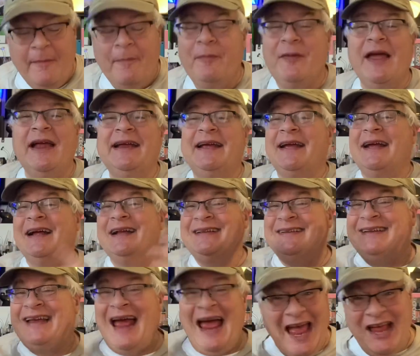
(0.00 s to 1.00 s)
than
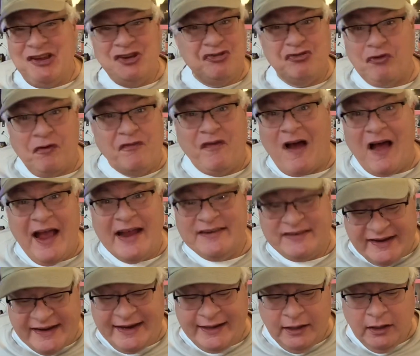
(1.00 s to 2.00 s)

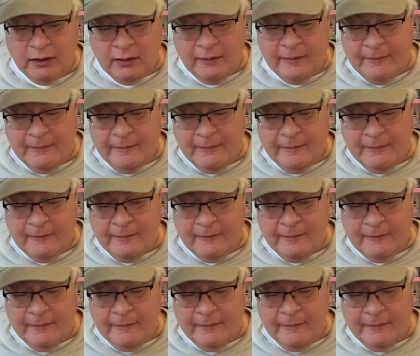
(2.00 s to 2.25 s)
catastrophizing